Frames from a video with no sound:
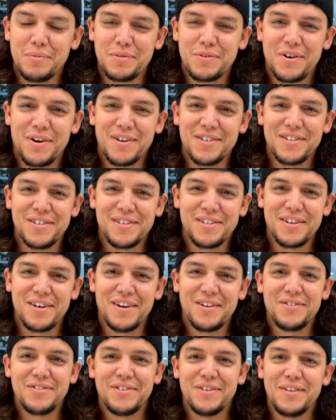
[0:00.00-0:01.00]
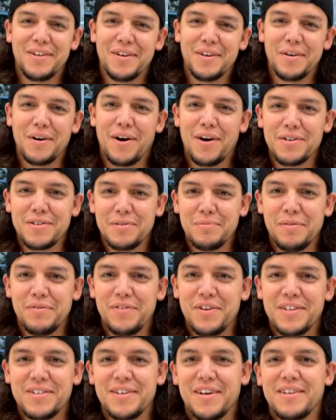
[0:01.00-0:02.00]
across this country at awesome
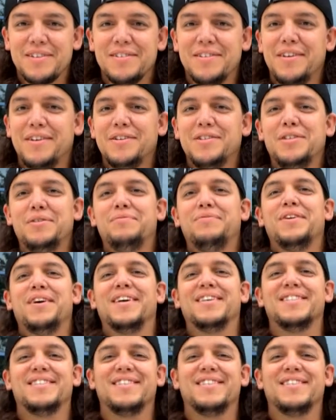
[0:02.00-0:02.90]
events like Toledo Jeep Fest.